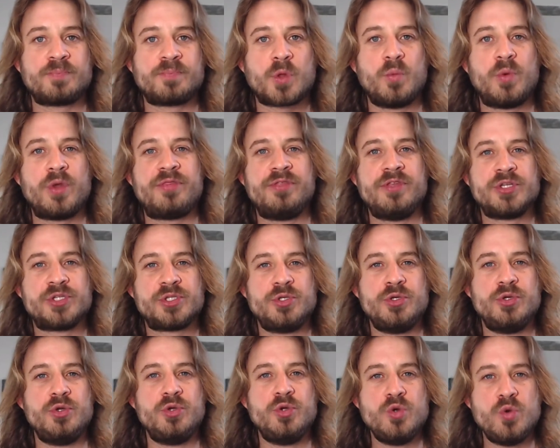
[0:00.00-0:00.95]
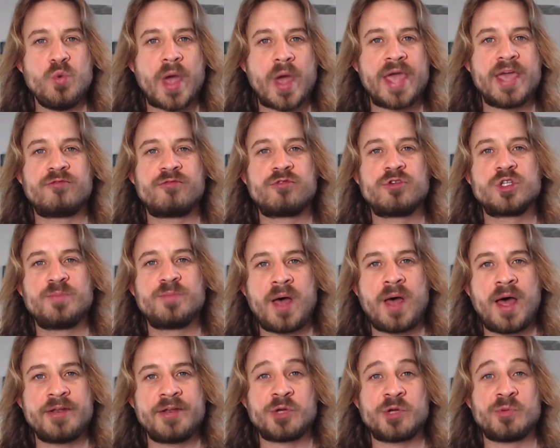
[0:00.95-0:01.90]
with this new way of
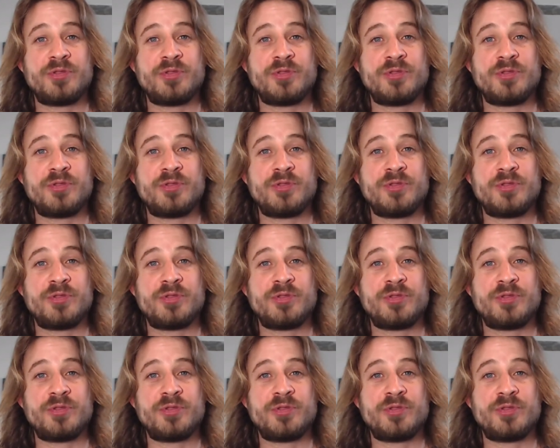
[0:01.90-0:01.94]
responding,